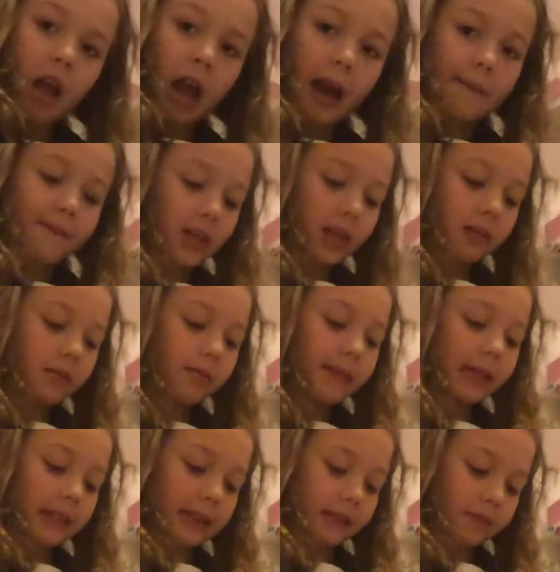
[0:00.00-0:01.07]
I'm filming
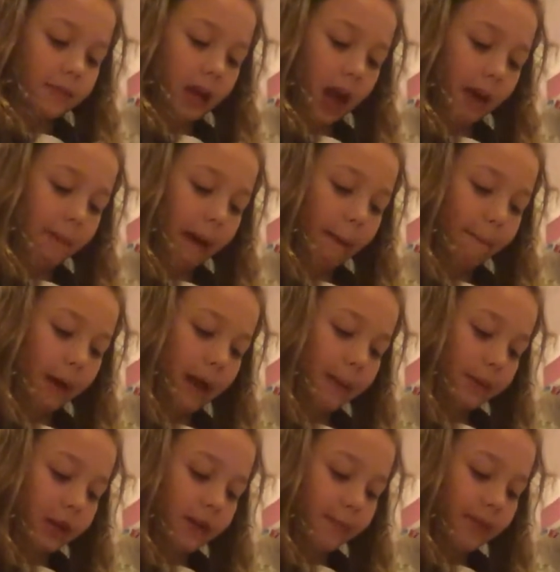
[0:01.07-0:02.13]
this on my iPad, but
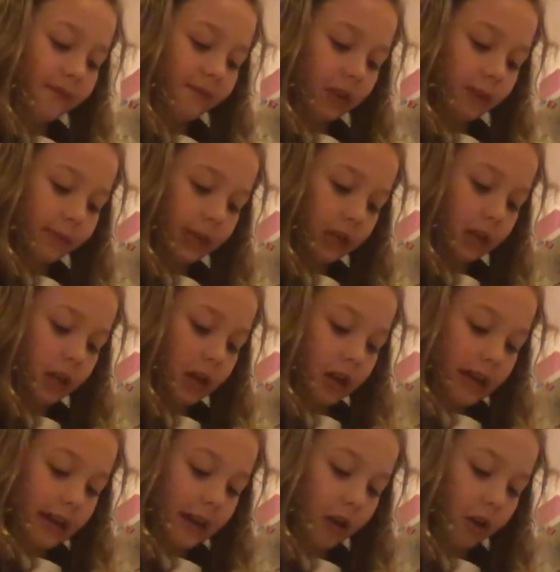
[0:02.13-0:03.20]
I'm going to be filming
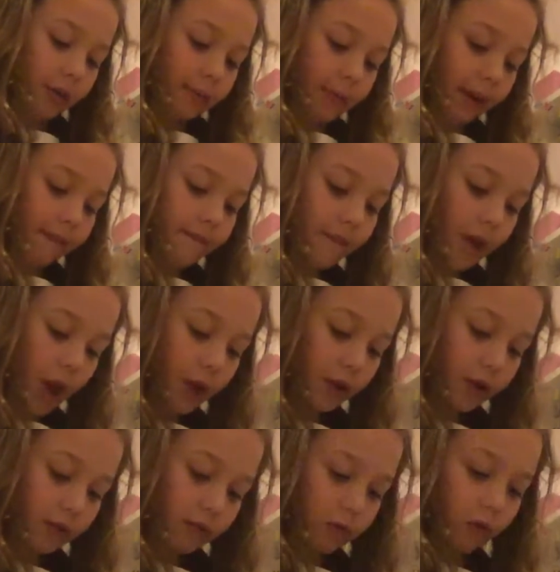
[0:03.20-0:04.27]
it on my
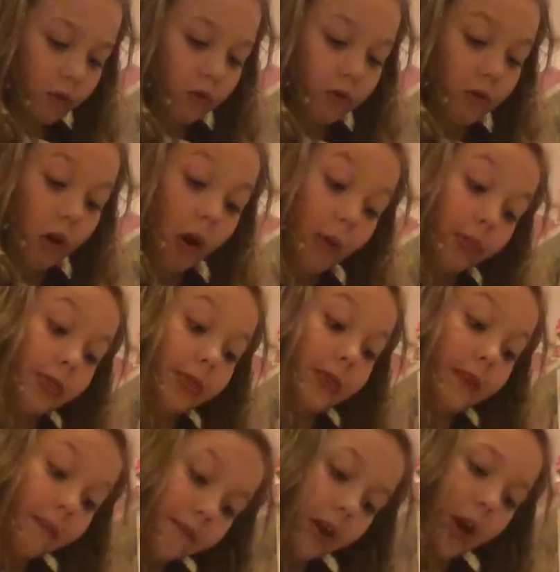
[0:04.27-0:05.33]
phone, or on
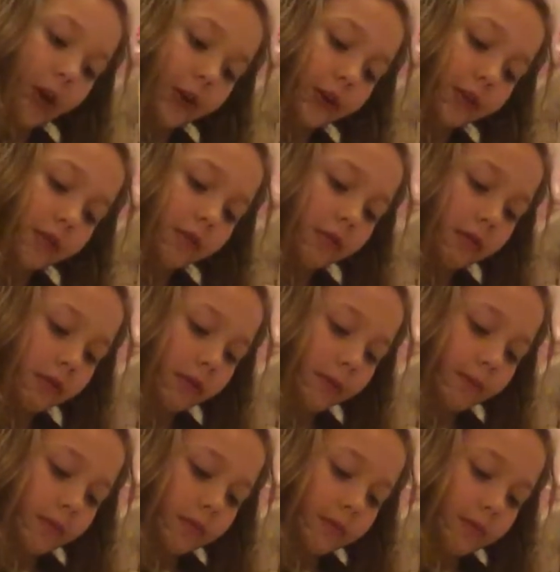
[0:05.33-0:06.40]
the phone,
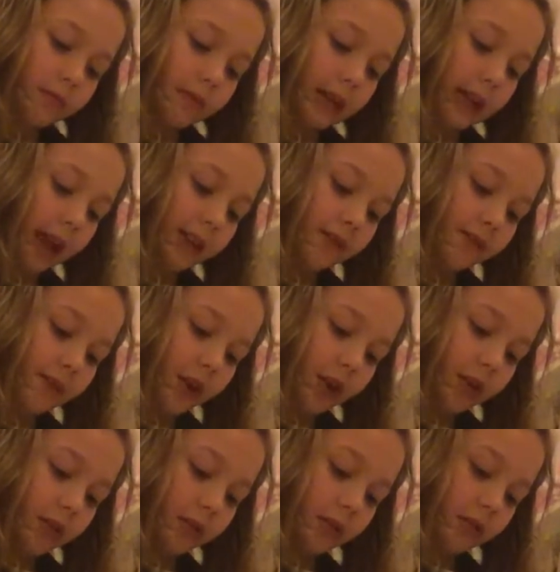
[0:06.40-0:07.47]
my dad's
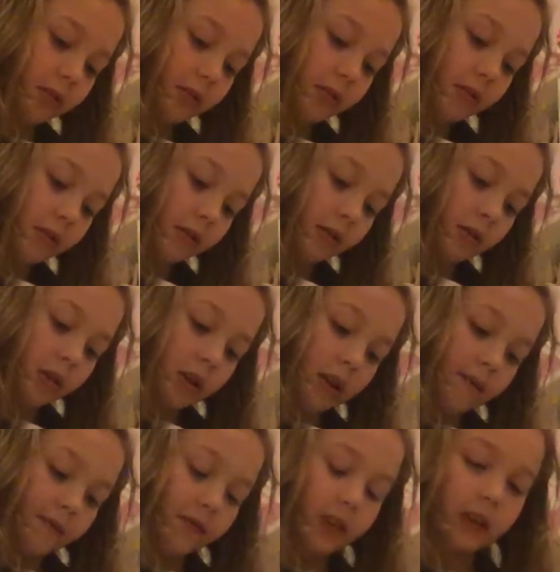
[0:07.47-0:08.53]
phone,
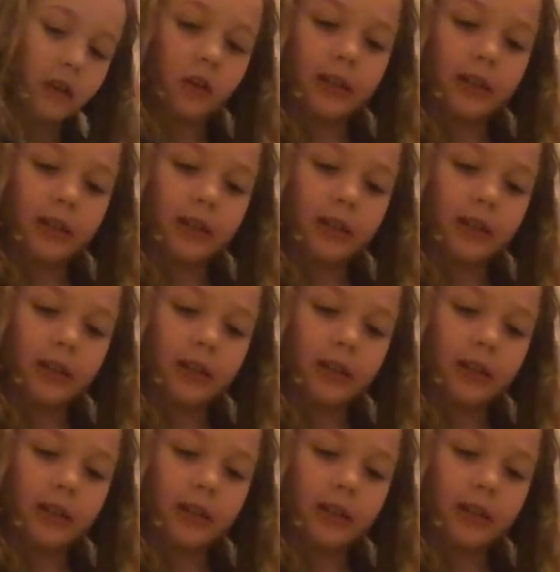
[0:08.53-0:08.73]
for the